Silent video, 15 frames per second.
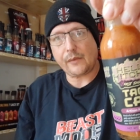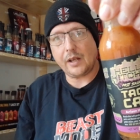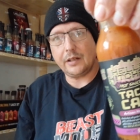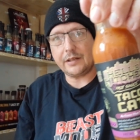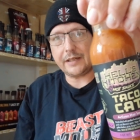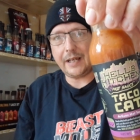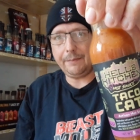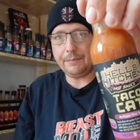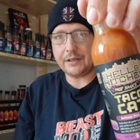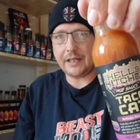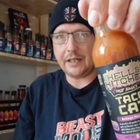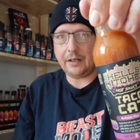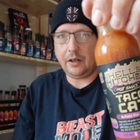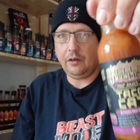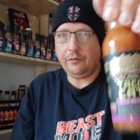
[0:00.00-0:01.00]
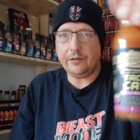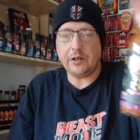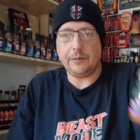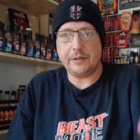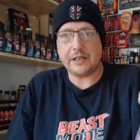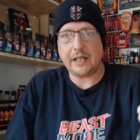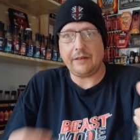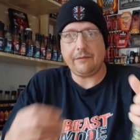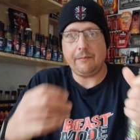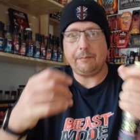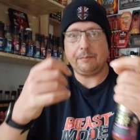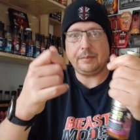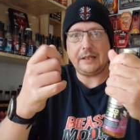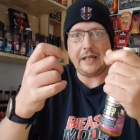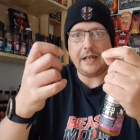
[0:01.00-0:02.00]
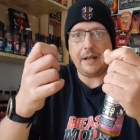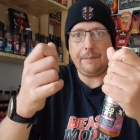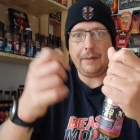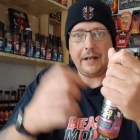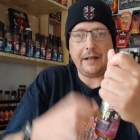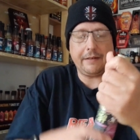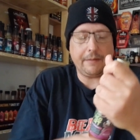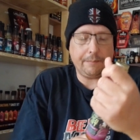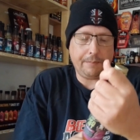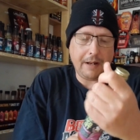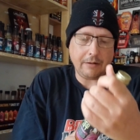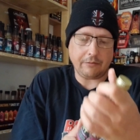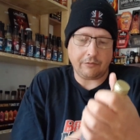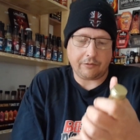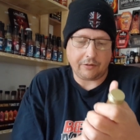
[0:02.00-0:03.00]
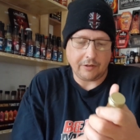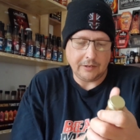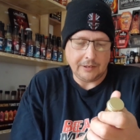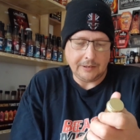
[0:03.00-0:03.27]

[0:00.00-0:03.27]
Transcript: and ten percent off, and you'll be saving plenty of pennies and pounds